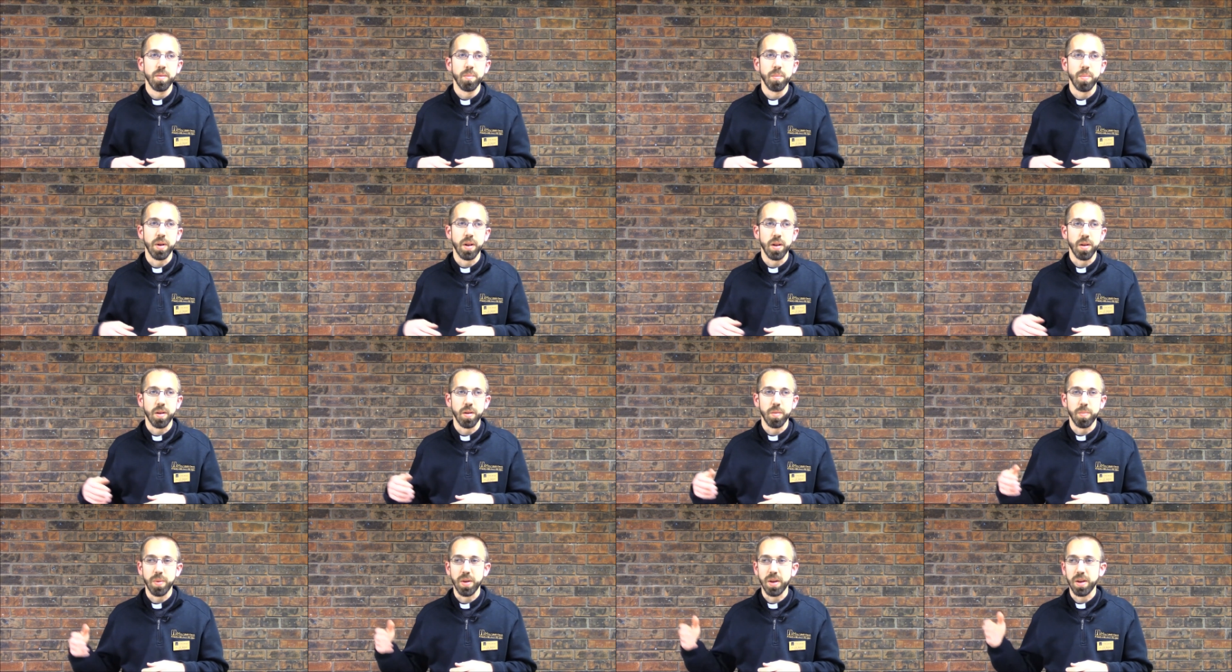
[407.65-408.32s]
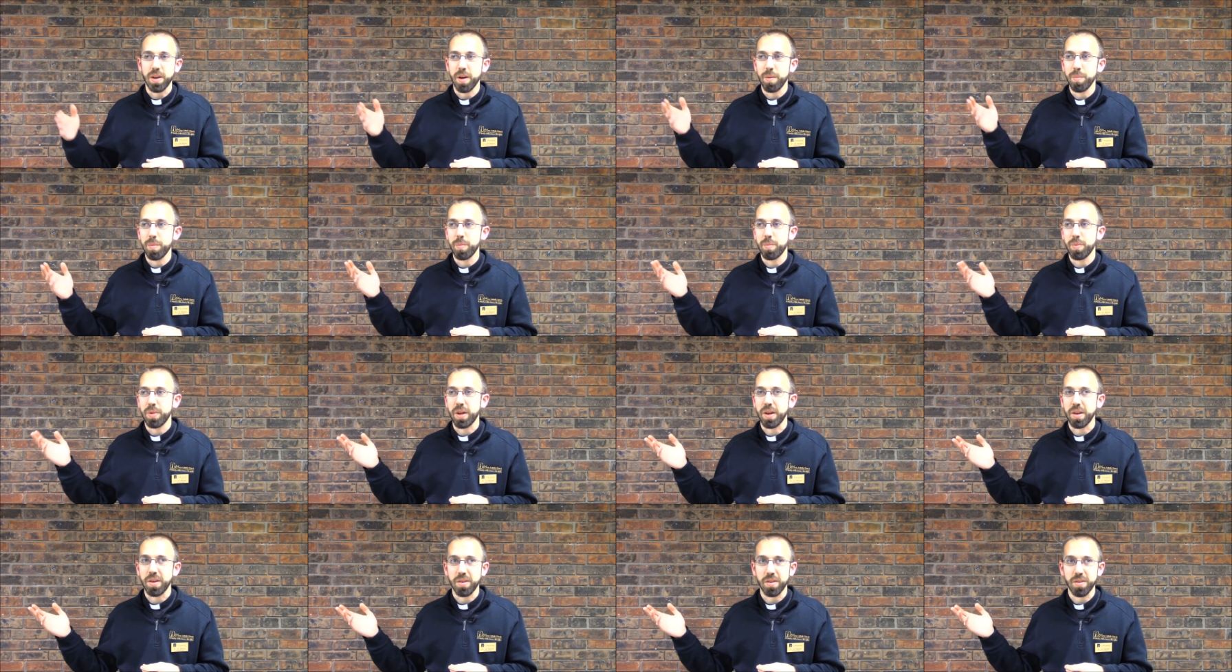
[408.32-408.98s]
but it had become a
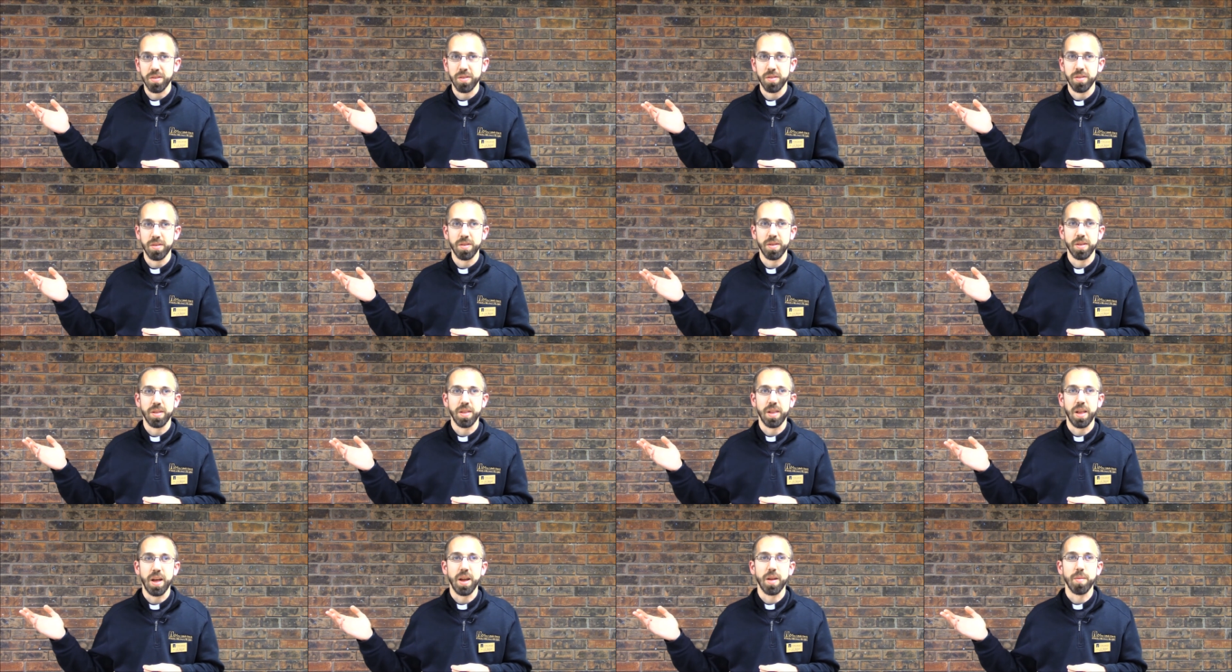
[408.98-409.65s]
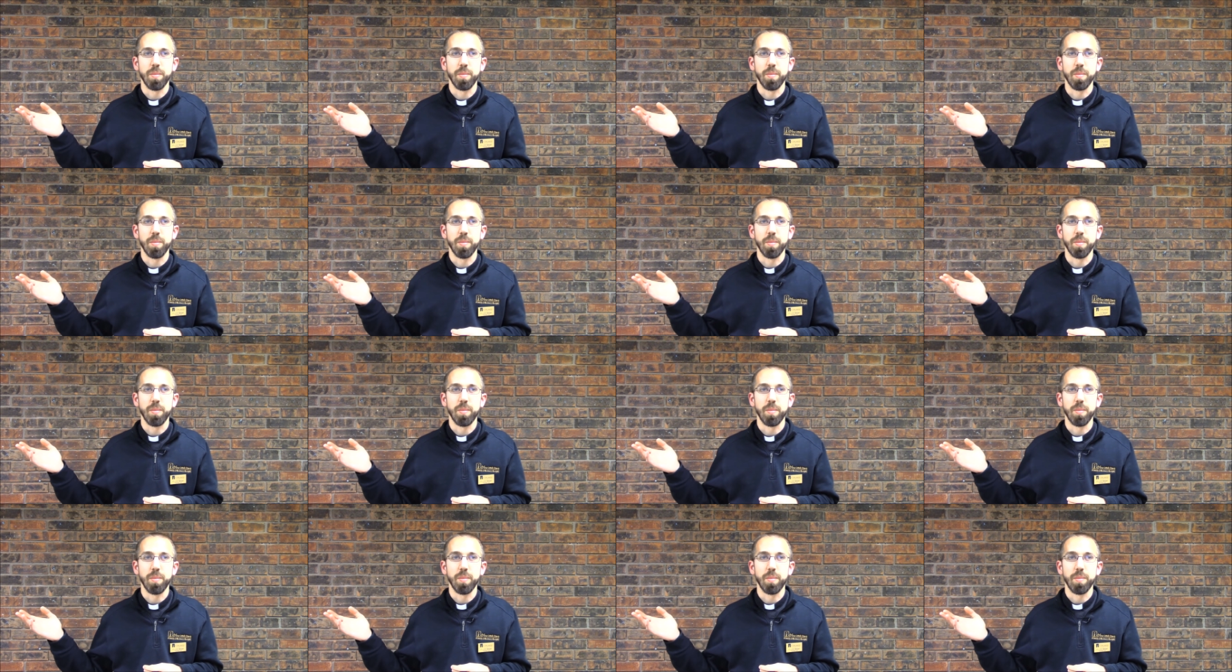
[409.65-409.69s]
place that